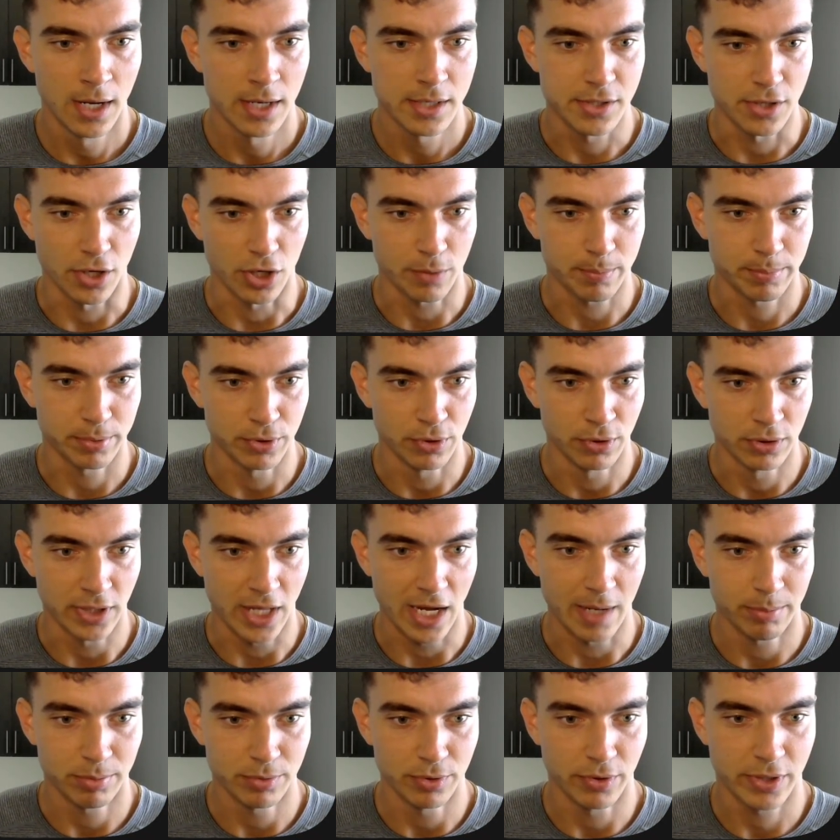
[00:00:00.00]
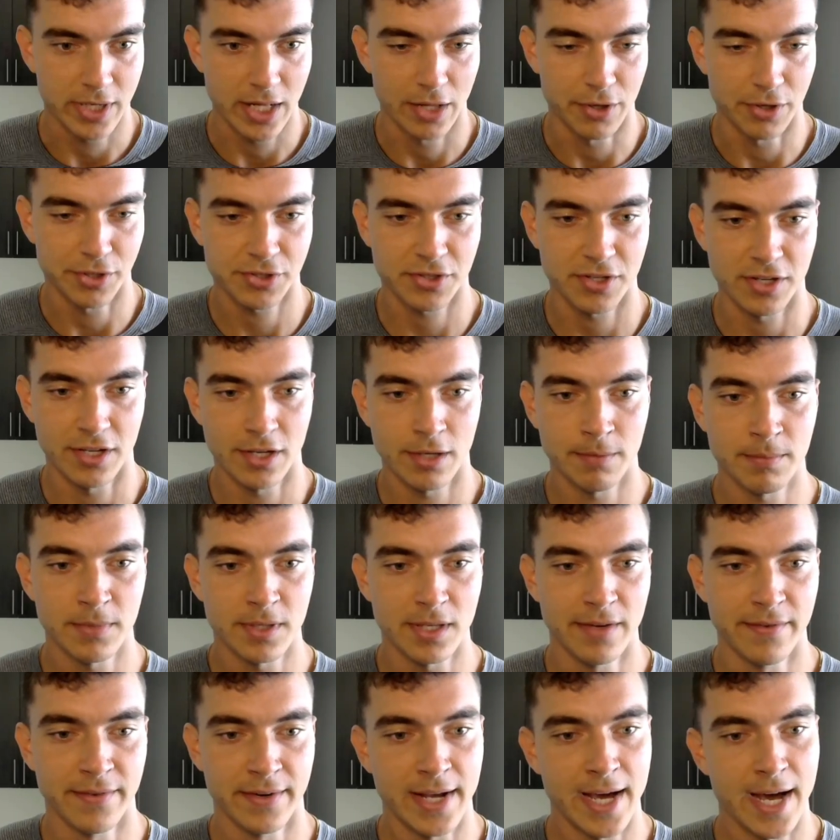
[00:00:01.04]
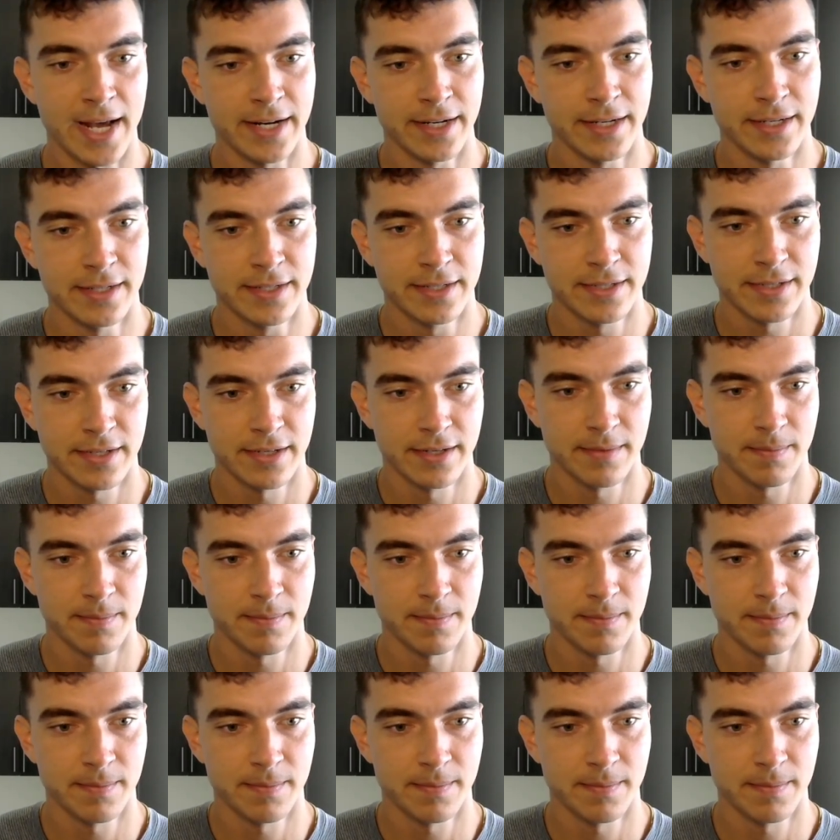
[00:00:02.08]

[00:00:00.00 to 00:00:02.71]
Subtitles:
dark blue, light blue color scheme, even added